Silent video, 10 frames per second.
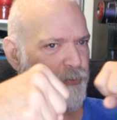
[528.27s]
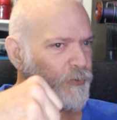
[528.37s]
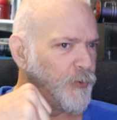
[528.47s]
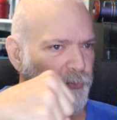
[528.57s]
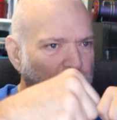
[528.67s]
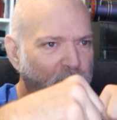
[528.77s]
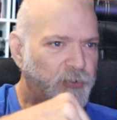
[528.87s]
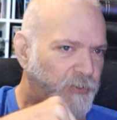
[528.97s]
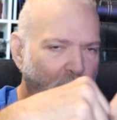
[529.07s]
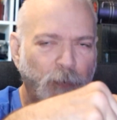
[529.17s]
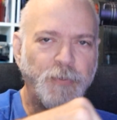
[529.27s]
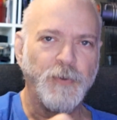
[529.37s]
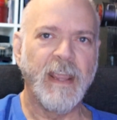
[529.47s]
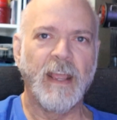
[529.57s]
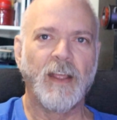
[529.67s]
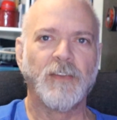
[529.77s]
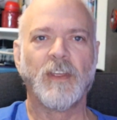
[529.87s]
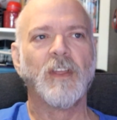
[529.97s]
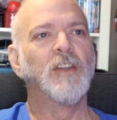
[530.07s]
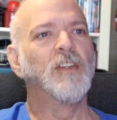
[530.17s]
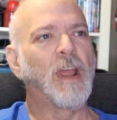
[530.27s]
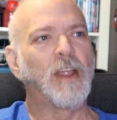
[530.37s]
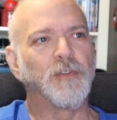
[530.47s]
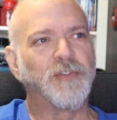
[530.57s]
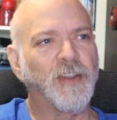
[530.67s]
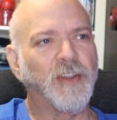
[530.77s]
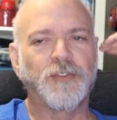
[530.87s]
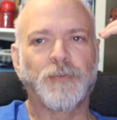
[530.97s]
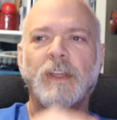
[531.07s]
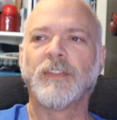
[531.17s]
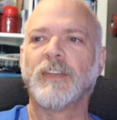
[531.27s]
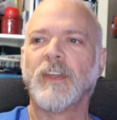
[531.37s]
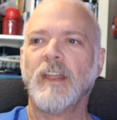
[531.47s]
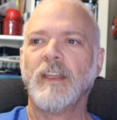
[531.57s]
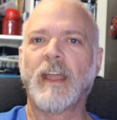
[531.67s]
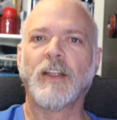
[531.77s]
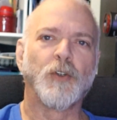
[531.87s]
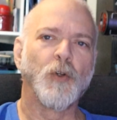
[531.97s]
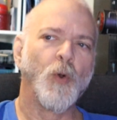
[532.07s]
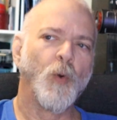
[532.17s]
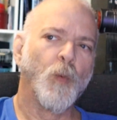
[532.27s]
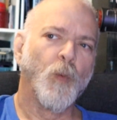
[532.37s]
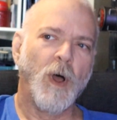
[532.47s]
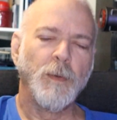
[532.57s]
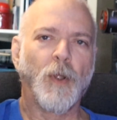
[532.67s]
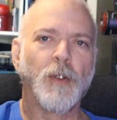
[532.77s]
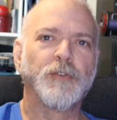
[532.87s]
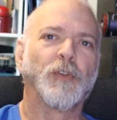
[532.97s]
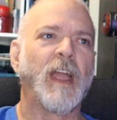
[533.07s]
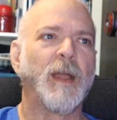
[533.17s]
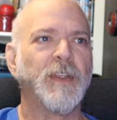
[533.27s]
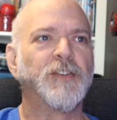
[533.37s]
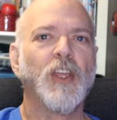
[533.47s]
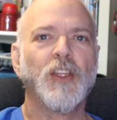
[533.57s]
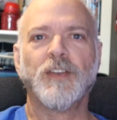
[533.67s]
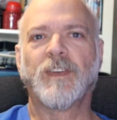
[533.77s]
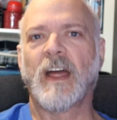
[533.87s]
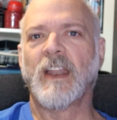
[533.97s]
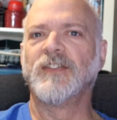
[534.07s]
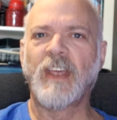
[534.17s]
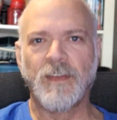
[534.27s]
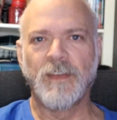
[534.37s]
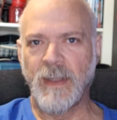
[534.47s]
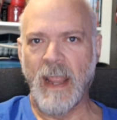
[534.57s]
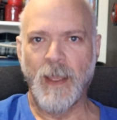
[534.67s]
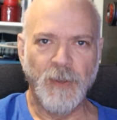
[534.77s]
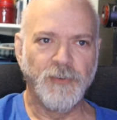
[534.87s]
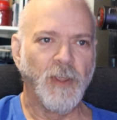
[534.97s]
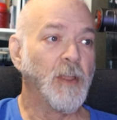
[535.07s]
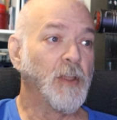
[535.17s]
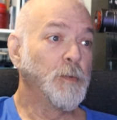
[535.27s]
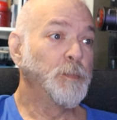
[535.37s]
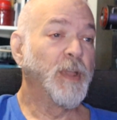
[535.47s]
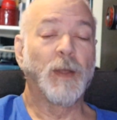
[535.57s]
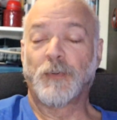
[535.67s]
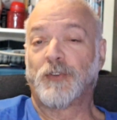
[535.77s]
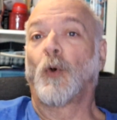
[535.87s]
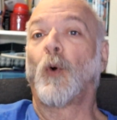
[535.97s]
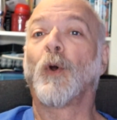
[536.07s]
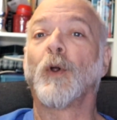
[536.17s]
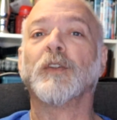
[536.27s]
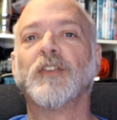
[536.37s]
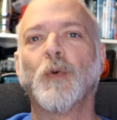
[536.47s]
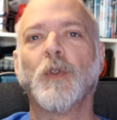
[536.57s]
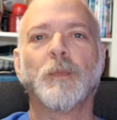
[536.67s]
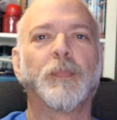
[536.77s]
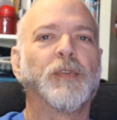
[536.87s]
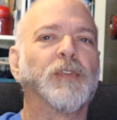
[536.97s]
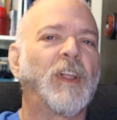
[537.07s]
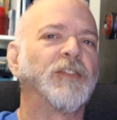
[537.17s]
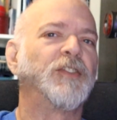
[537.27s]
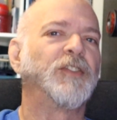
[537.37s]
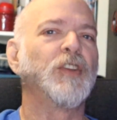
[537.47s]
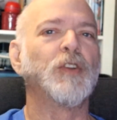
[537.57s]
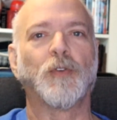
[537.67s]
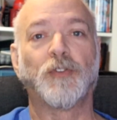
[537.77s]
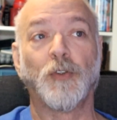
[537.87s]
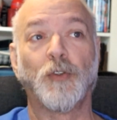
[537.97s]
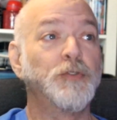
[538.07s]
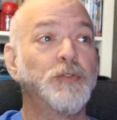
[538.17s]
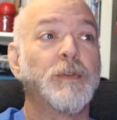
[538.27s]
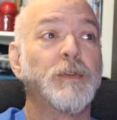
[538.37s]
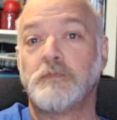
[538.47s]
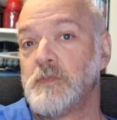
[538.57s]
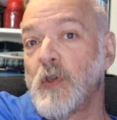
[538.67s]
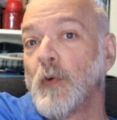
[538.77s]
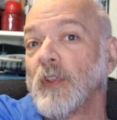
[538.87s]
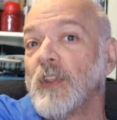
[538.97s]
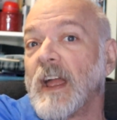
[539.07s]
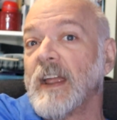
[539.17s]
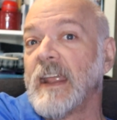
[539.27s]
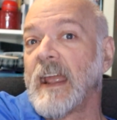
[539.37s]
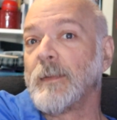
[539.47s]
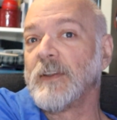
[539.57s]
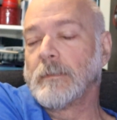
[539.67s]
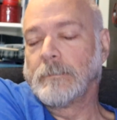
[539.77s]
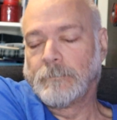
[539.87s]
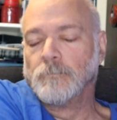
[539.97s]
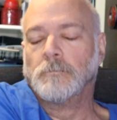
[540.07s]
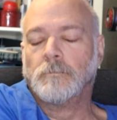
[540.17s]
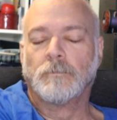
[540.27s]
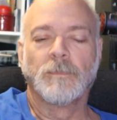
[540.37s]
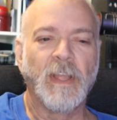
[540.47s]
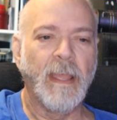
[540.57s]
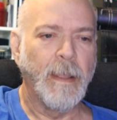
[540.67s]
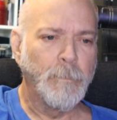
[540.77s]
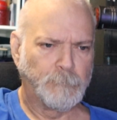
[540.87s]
do some stuff with your hands. You've got your 6 strength. You've got your 1 martial damage. You've got a 7 damage. Pick up a sword that's doing +2. So you're doing total of 9 damage. Okay?